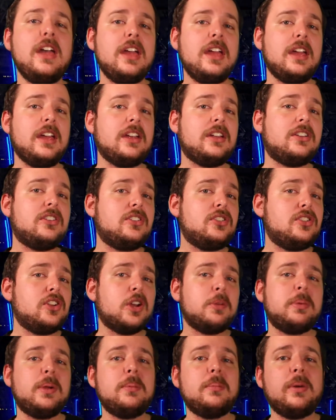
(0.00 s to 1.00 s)
It
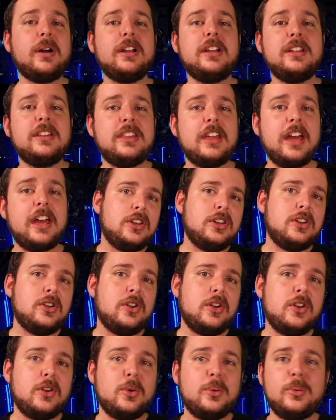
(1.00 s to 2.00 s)
shouldn't be money that
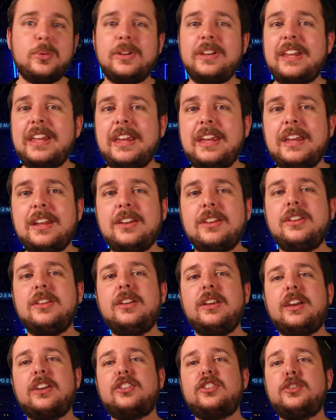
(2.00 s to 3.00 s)
you need.
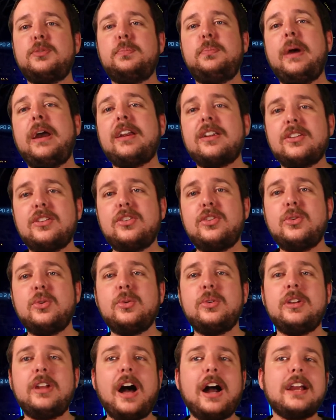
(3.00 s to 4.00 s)
Expect to
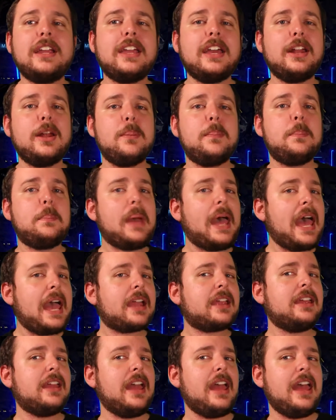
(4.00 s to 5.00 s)
not get it
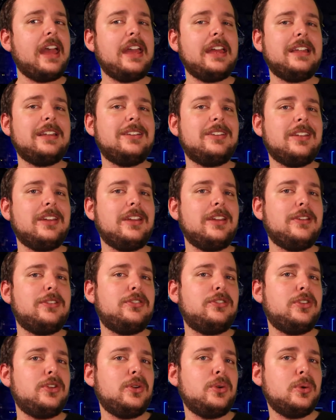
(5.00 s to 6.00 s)
back, and
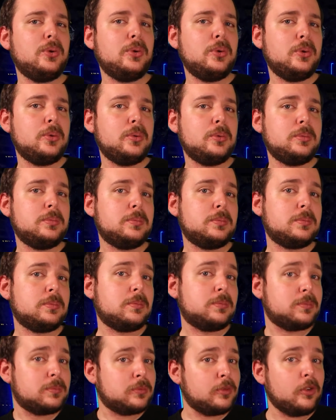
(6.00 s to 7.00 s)
if
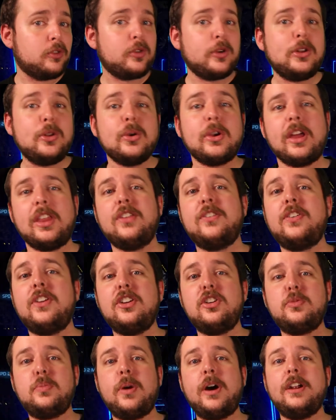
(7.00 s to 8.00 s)
we do get the
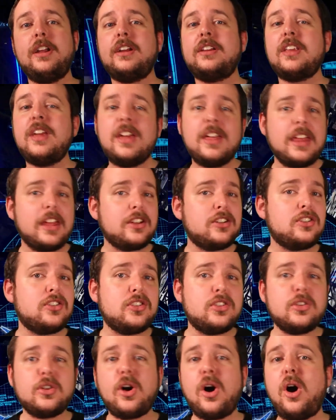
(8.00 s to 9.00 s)
finished product,
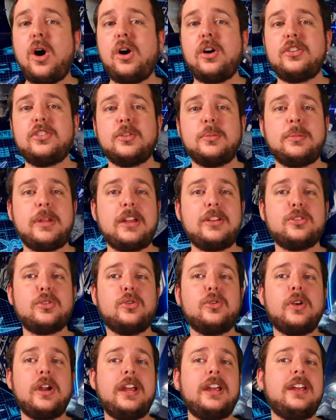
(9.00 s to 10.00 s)
that's awesome. That's
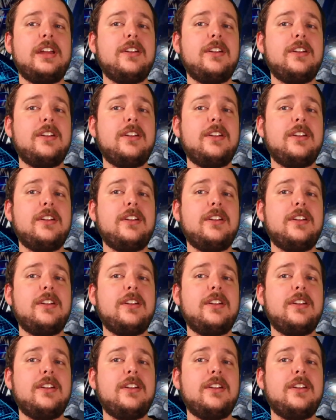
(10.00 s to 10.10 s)
great.